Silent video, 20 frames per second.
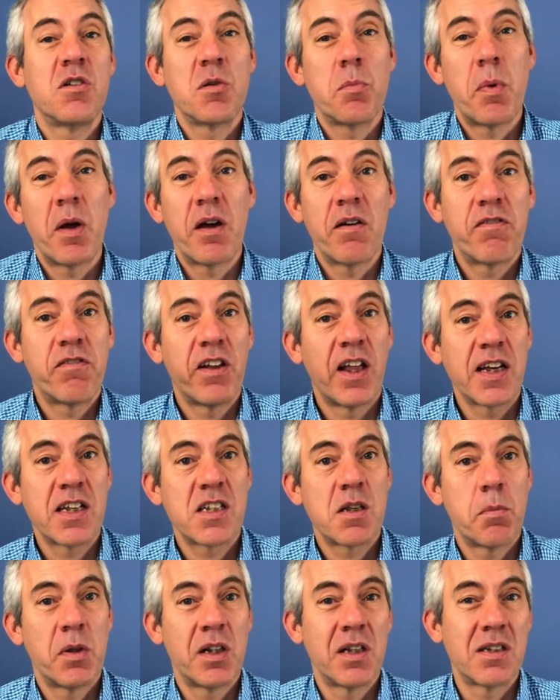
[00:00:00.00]
a bit of
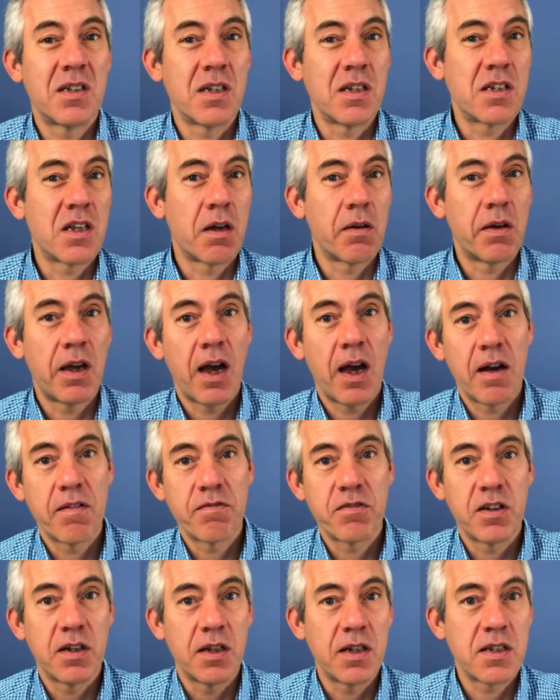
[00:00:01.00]
flexibility, so you
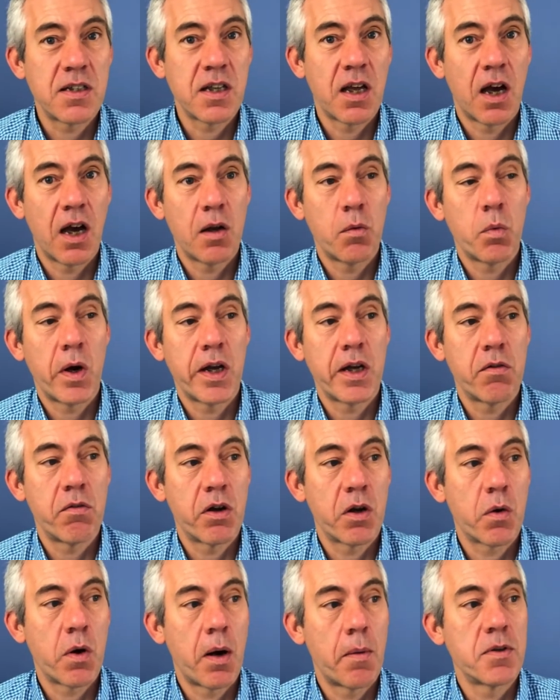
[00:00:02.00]
have to decide where your
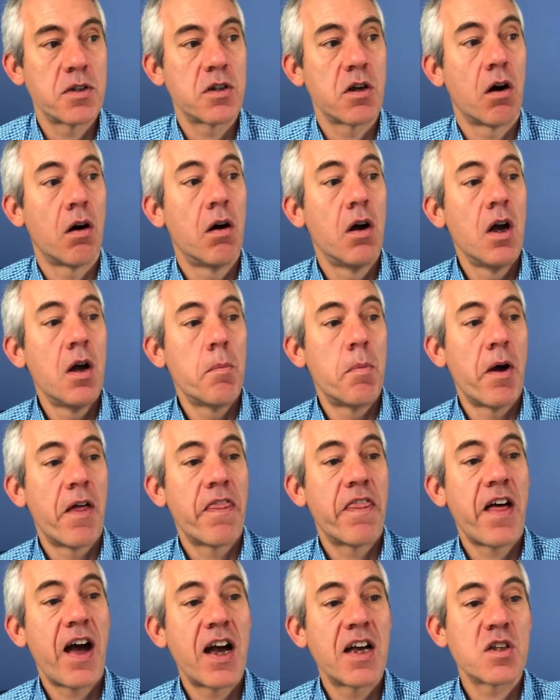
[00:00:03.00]
requirements are. But
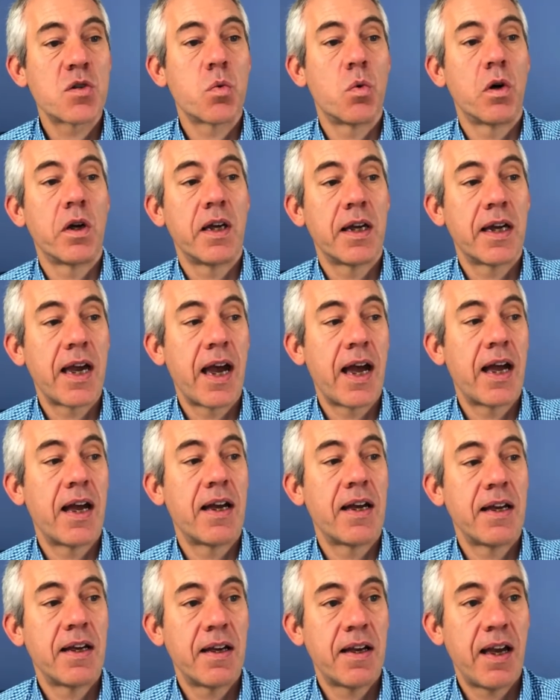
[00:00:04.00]
that's what you get
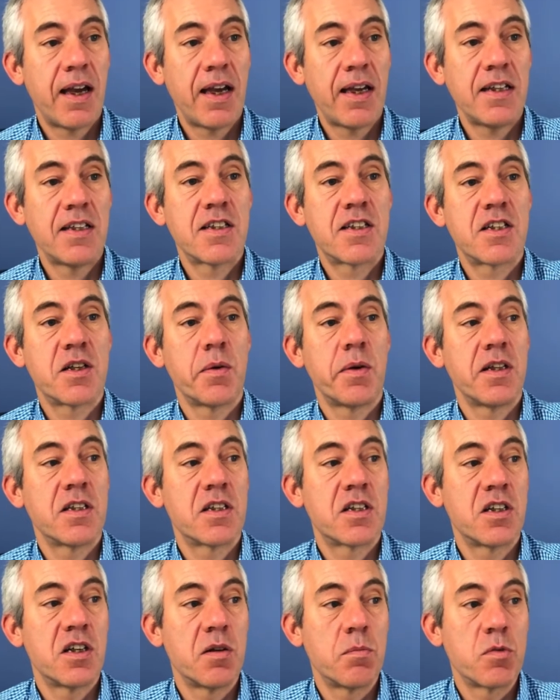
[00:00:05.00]
into in
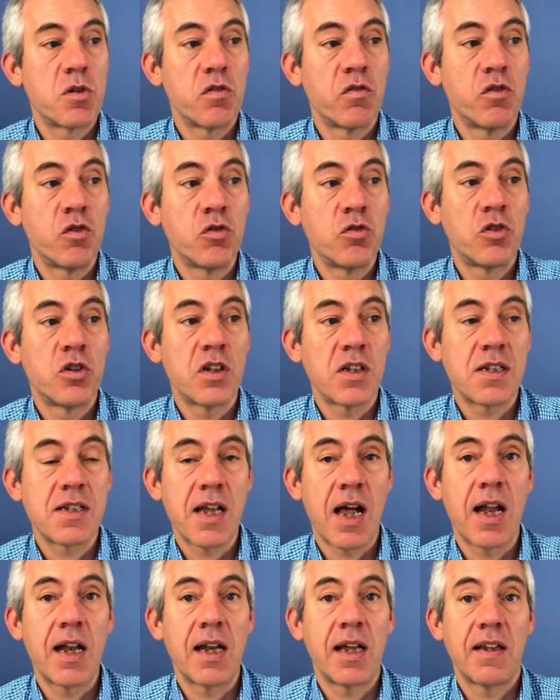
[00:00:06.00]
terms of
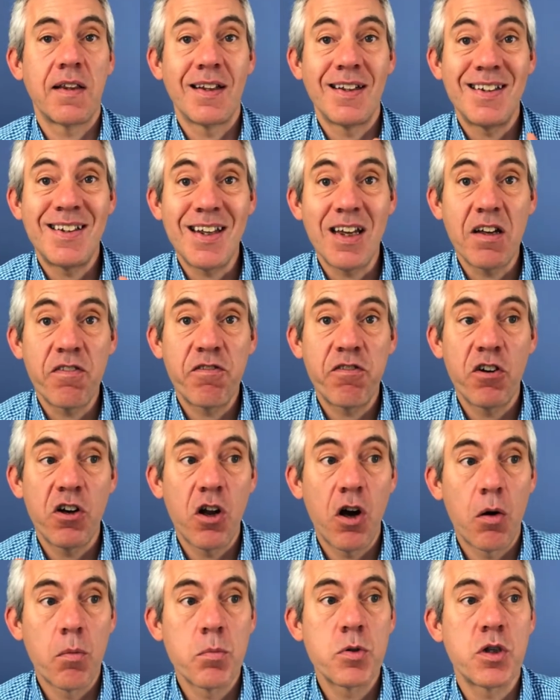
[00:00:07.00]
understanding the different
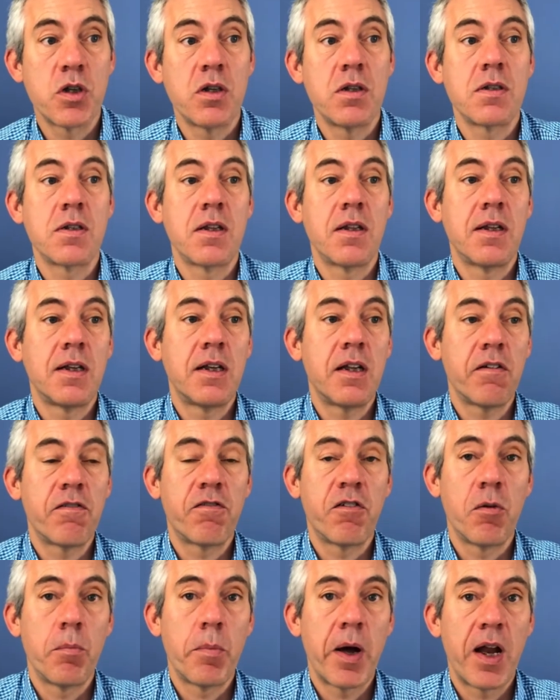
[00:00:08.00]
options and the
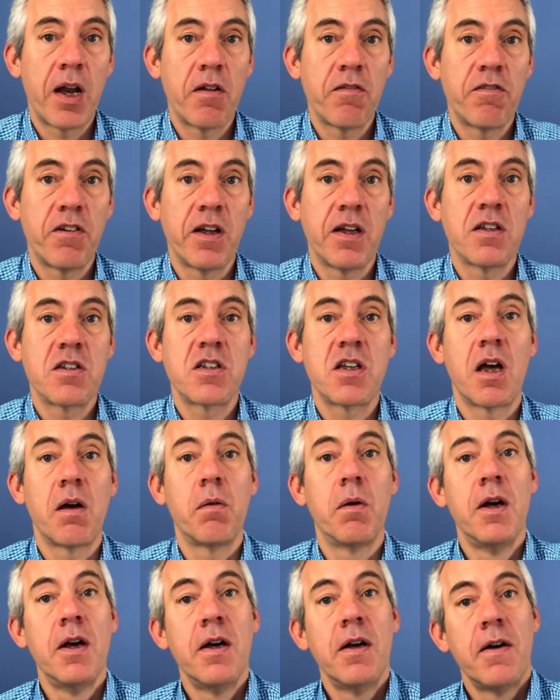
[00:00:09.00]
different benefits. So
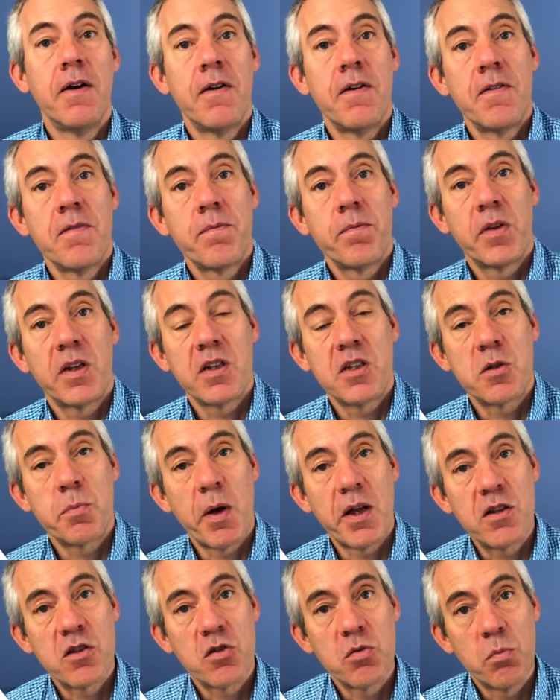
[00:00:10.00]

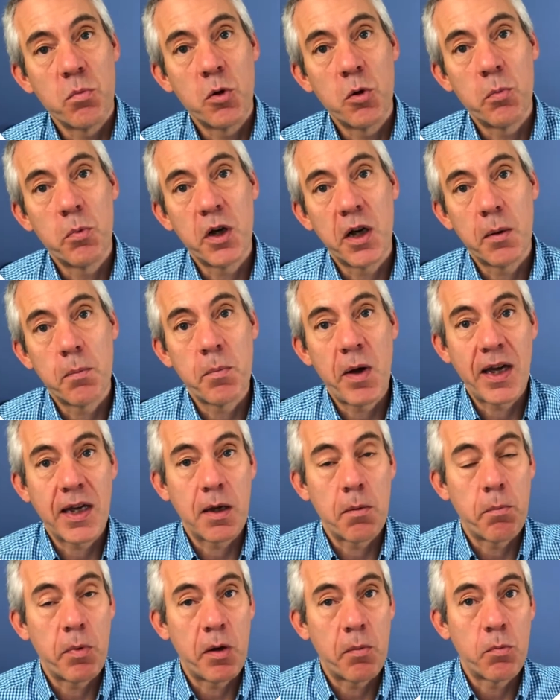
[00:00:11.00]
spend some more money, make it
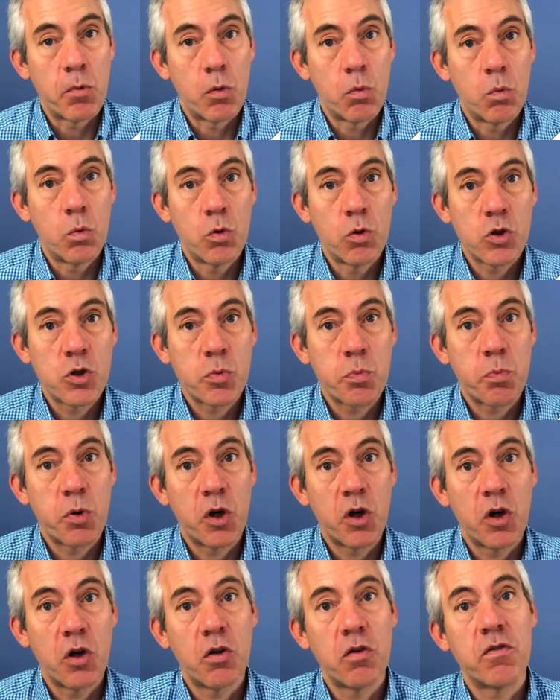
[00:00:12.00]
a bit more
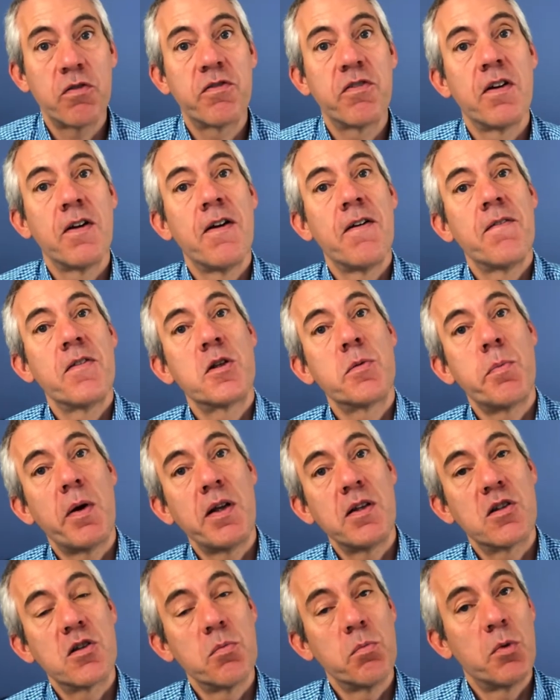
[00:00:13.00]
waterproof,
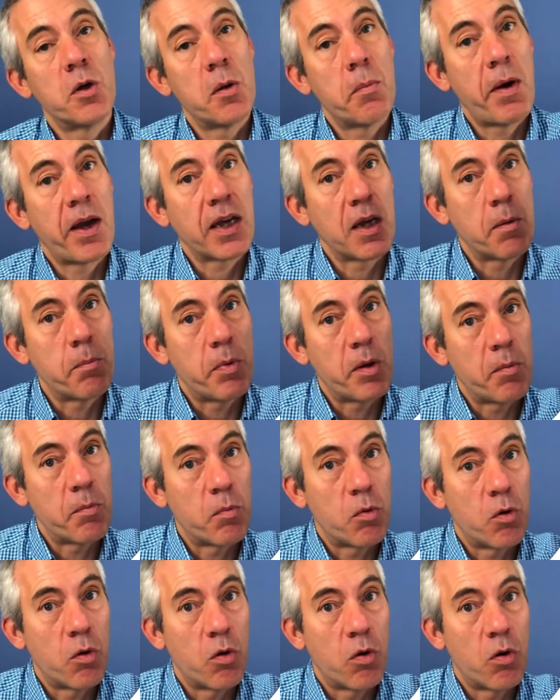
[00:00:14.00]
spend some money, make it a bit
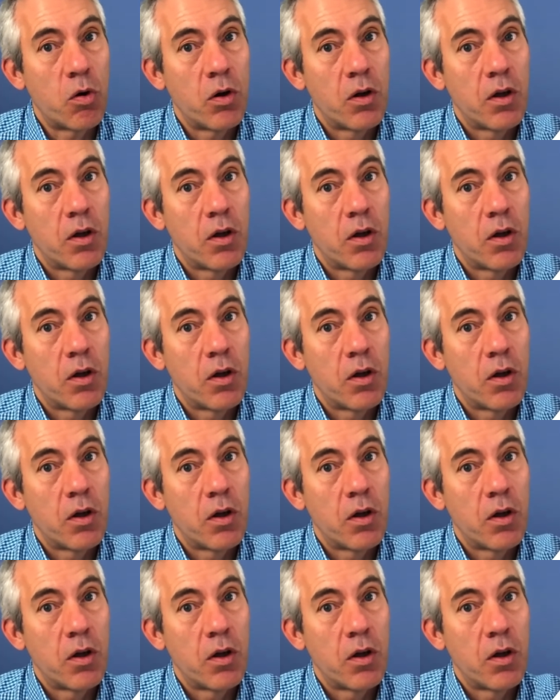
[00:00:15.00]
more